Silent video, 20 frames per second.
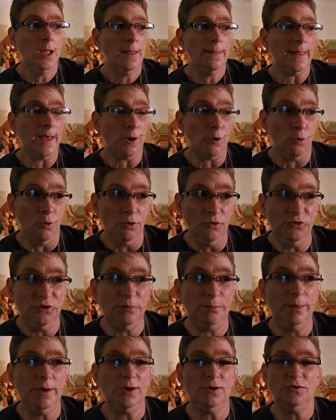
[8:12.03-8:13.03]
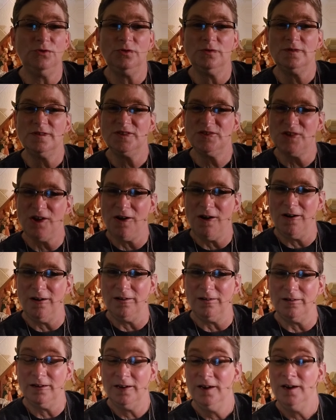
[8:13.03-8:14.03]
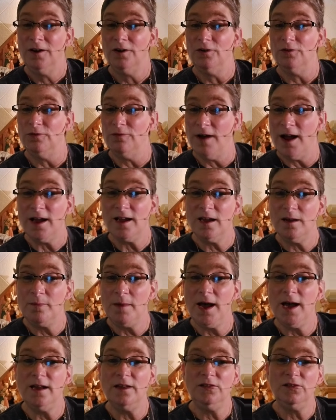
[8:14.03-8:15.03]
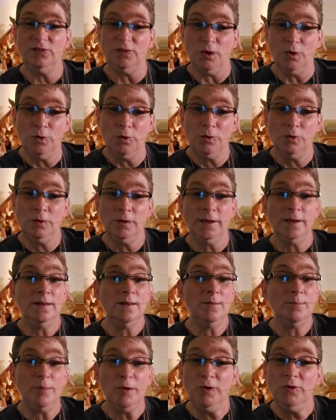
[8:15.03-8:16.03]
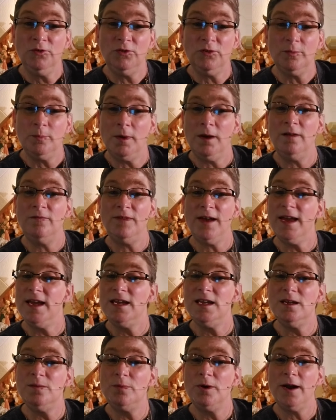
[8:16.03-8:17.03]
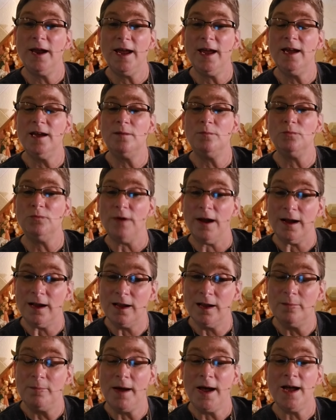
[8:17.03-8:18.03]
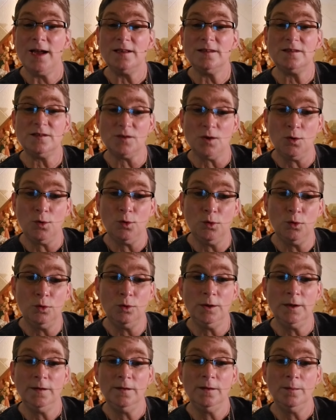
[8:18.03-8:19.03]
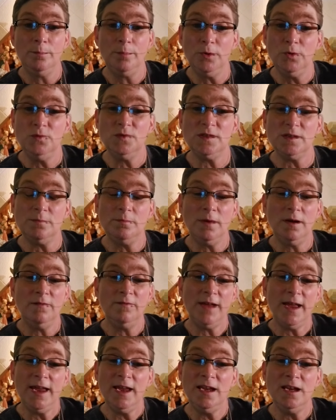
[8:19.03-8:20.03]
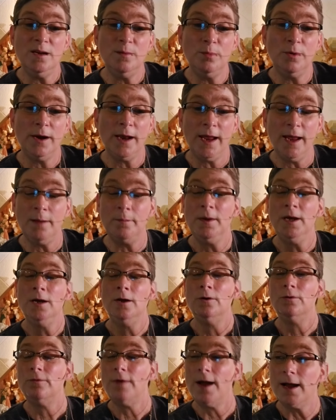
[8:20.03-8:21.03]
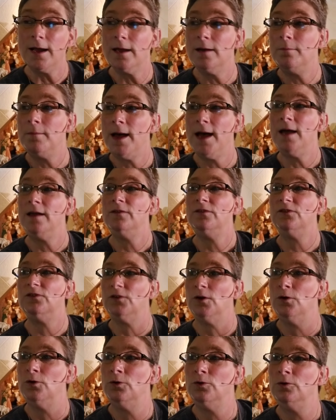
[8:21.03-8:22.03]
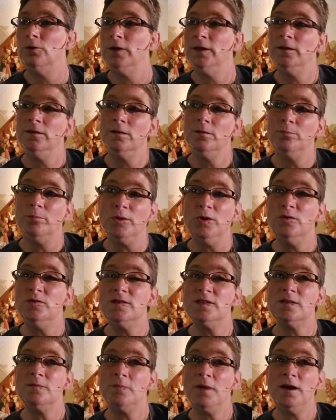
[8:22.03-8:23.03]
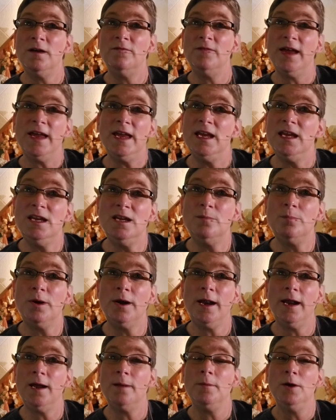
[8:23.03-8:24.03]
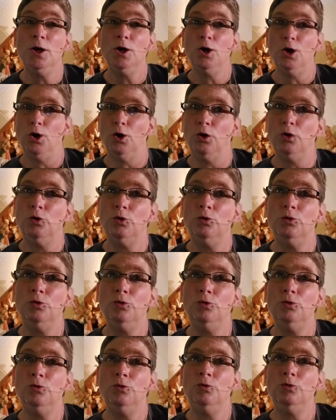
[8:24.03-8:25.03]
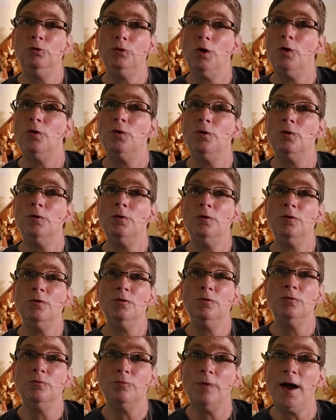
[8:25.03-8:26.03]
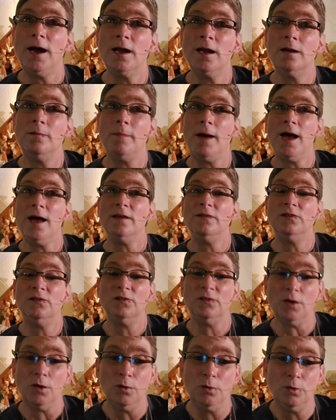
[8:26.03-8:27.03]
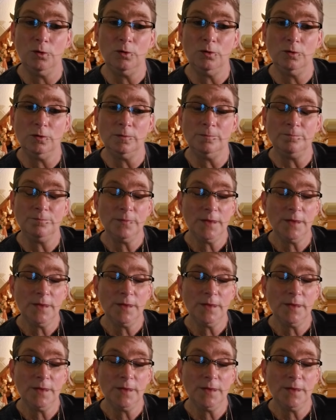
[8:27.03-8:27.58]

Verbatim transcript: That old spiritual song, Rock my soul in the bosom of Abraham, rock my soul in the bosom of Abraham, rock my soul in the bosom of Abraham, oh Lord, rock my soul